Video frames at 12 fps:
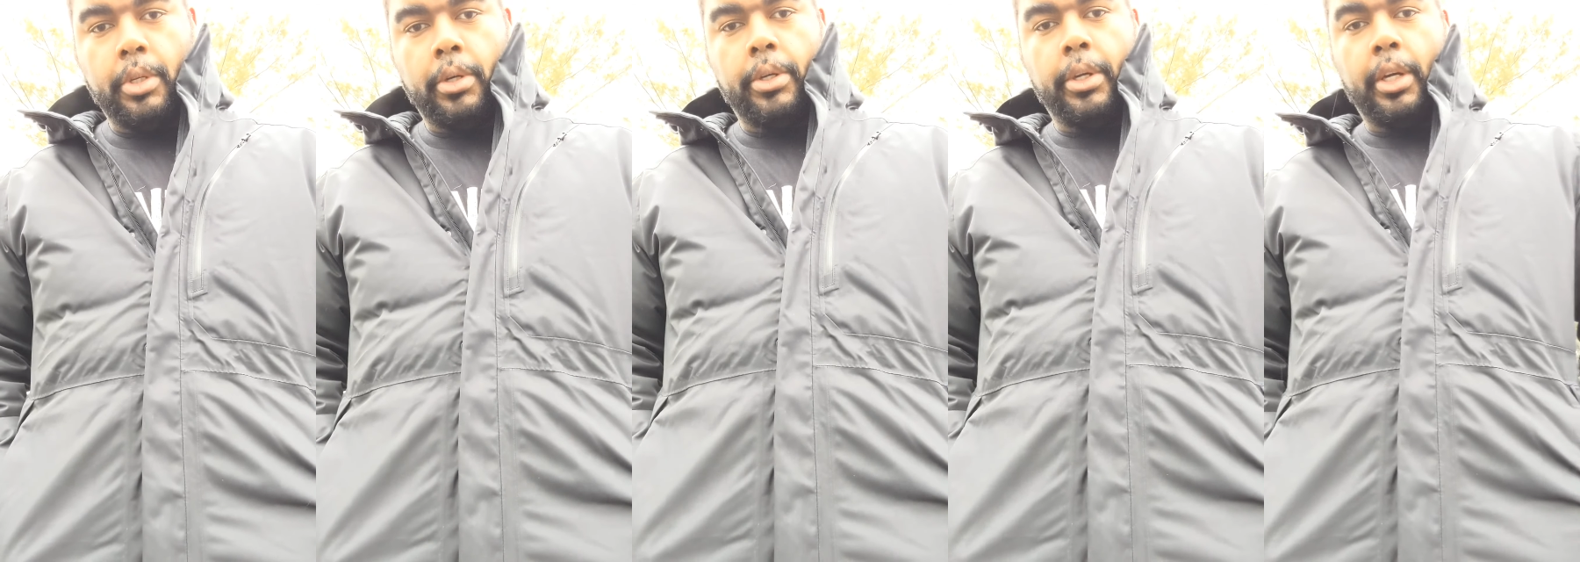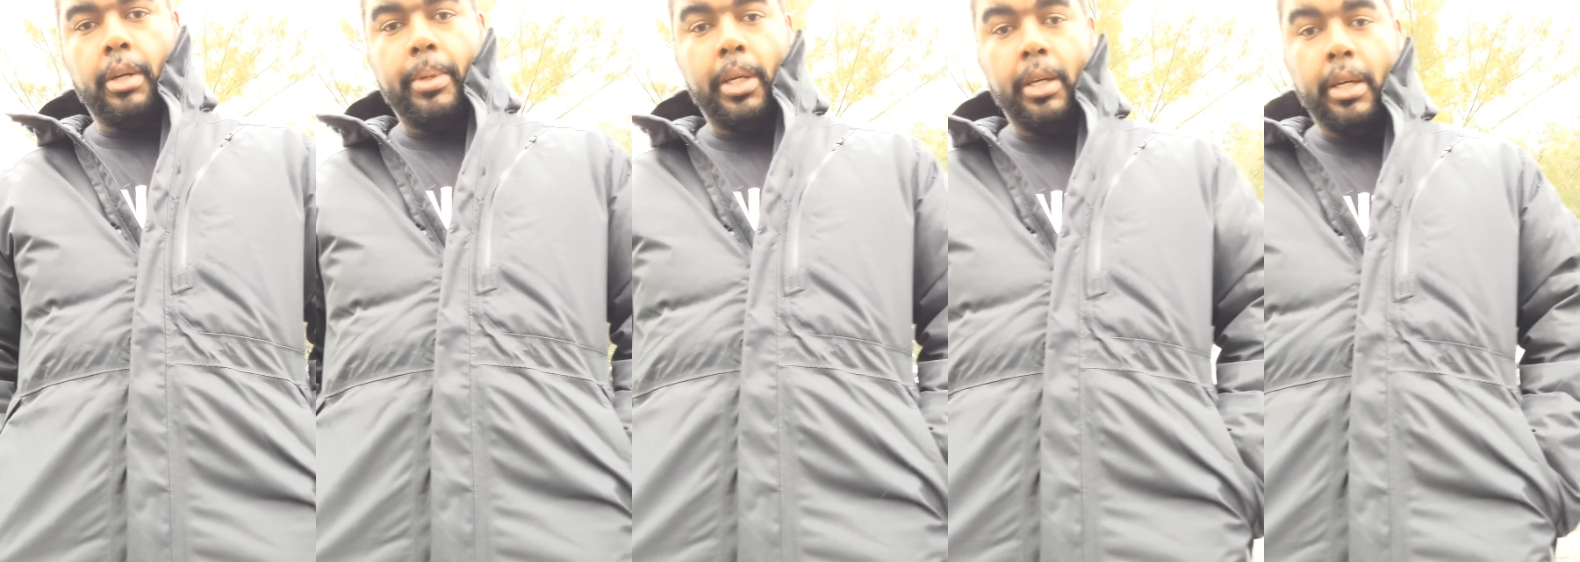So you're
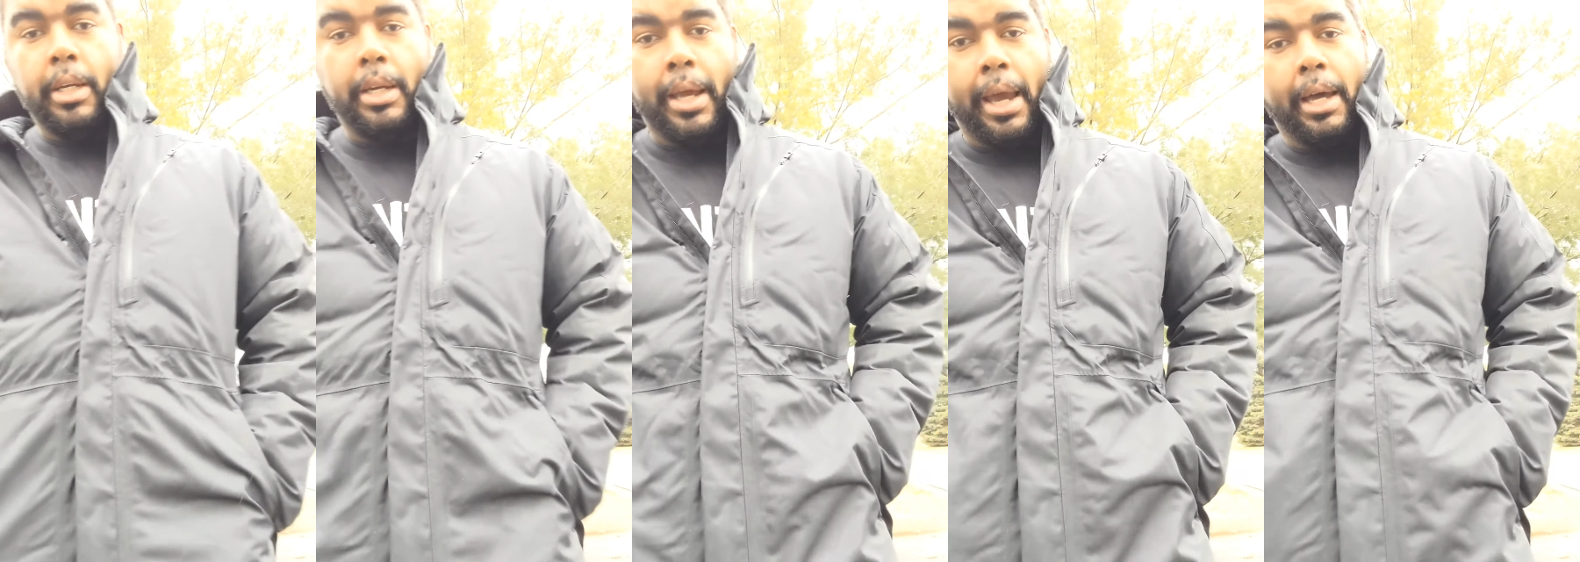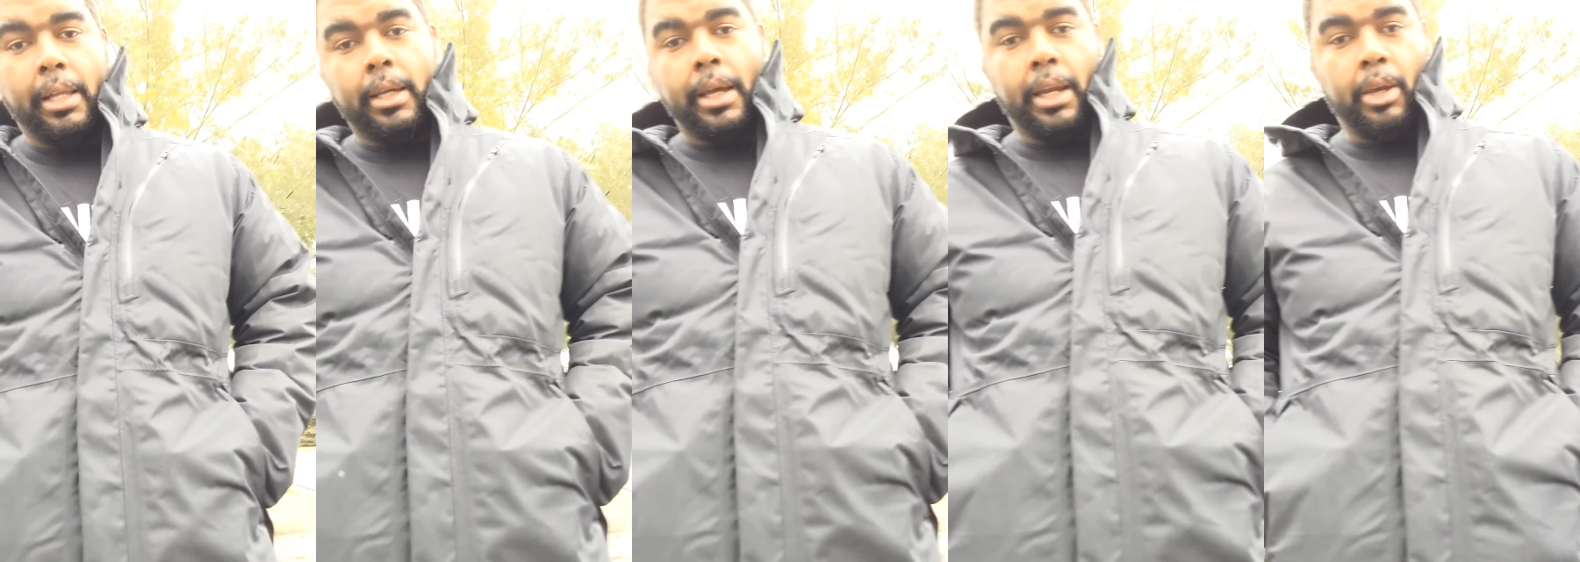gonna be good
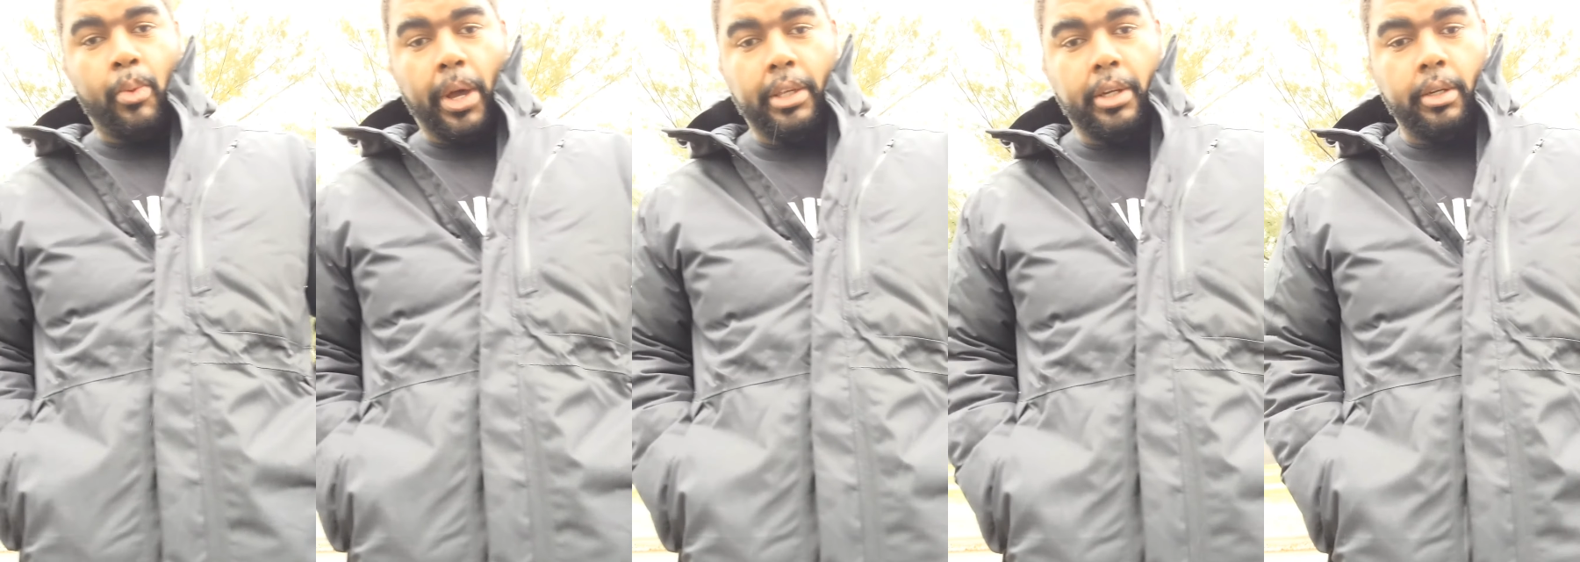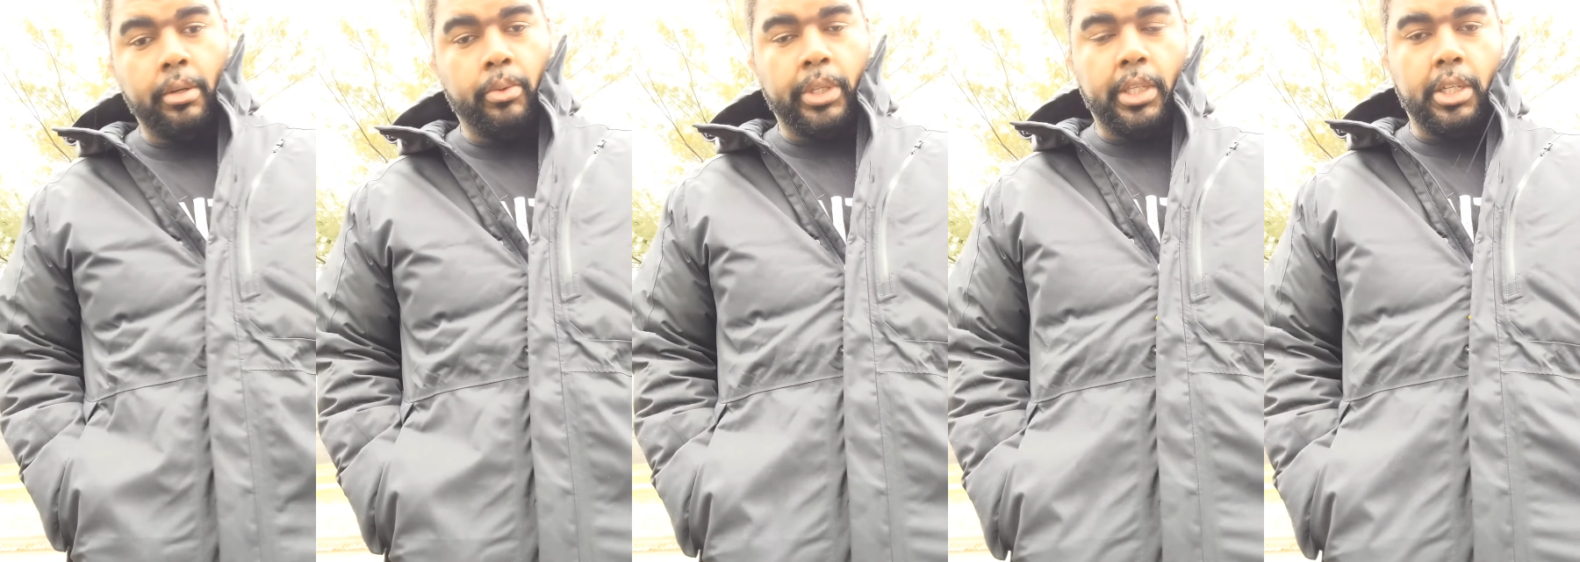in any weather
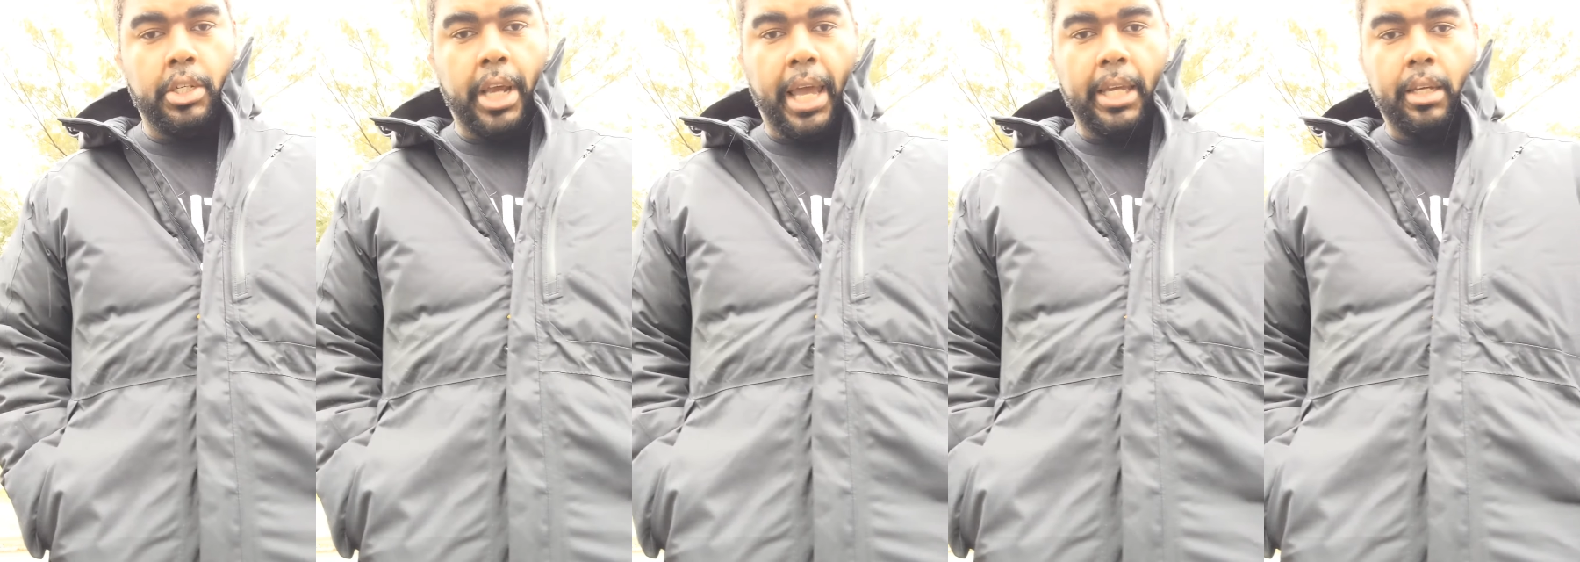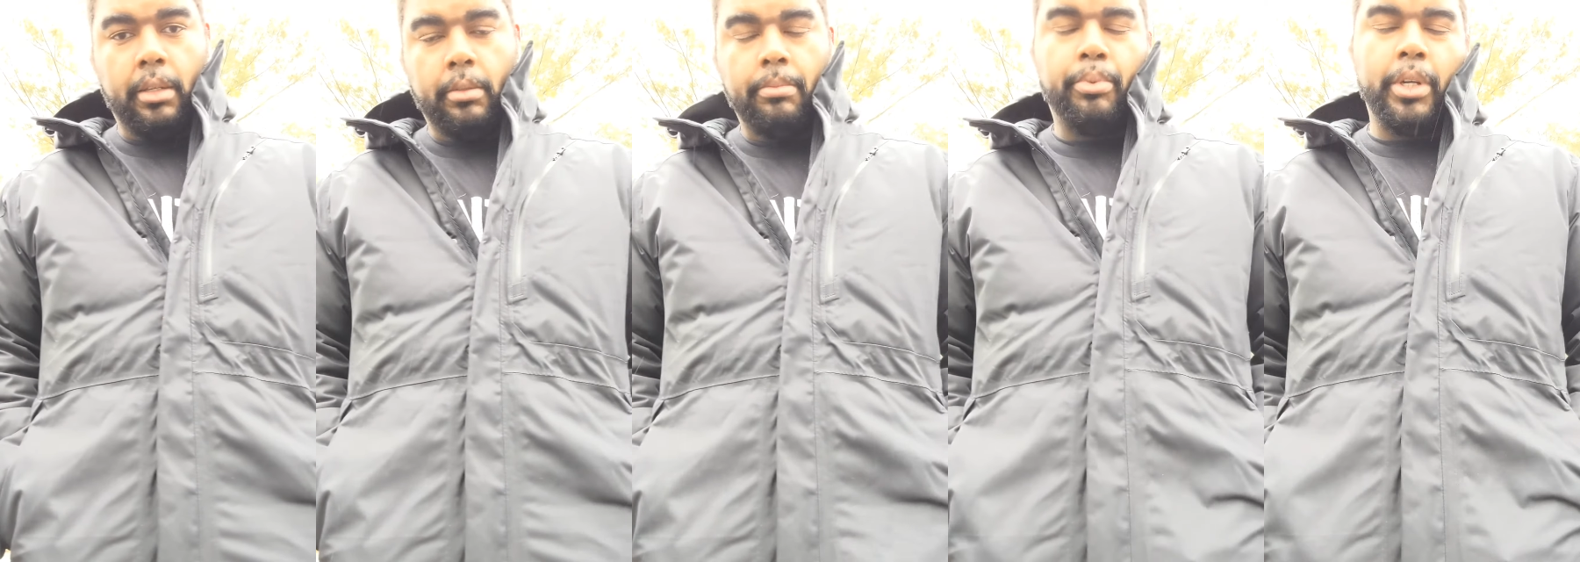with this
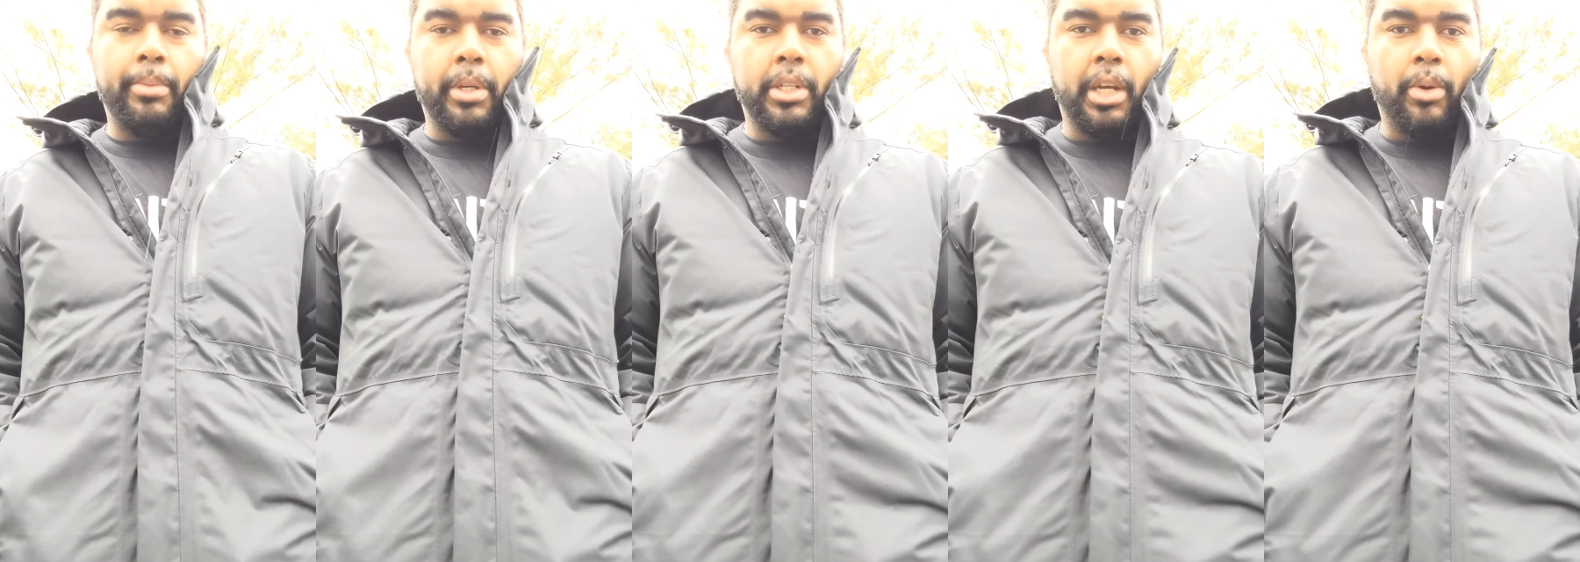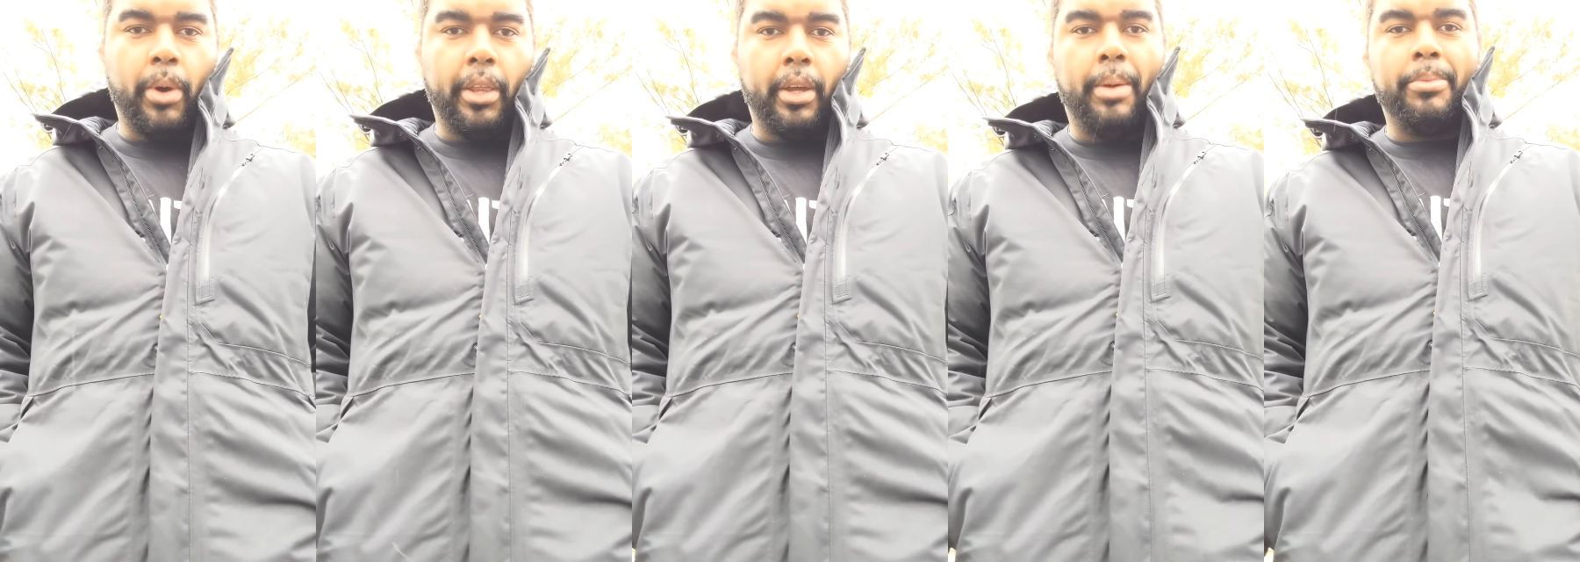jacket, pretty much any weather.